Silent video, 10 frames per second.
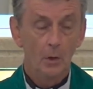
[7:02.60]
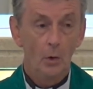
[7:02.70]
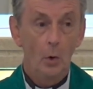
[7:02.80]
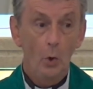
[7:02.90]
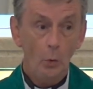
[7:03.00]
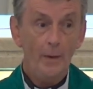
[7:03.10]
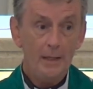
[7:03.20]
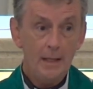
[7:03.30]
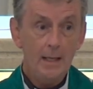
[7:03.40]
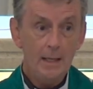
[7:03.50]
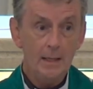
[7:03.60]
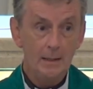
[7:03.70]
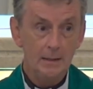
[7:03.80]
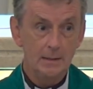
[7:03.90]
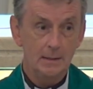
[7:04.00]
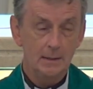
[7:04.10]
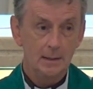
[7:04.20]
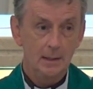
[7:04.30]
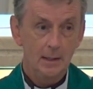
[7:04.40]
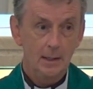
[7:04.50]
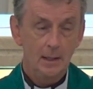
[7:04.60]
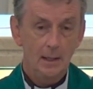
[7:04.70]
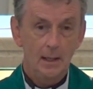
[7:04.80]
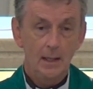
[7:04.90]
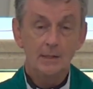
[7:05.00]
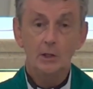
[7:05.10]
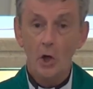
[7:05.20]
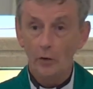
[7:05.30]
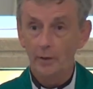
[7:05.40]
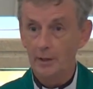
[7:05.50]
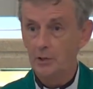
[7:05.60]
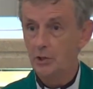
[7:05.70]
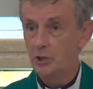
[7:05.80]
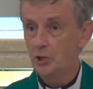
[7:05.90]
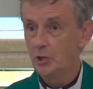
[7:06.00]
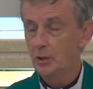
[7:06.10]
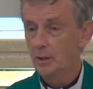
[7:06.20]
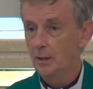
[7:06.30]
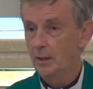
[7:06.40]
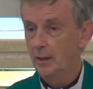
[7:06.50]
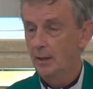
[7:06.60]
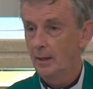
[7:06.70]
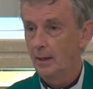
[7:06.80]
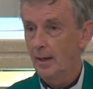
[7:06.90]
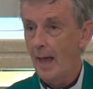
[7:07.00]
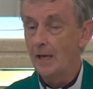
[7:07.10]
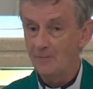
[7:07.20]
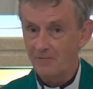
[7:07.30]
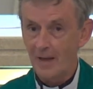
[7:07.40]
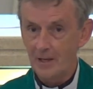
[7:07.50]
all we need is courage and faith.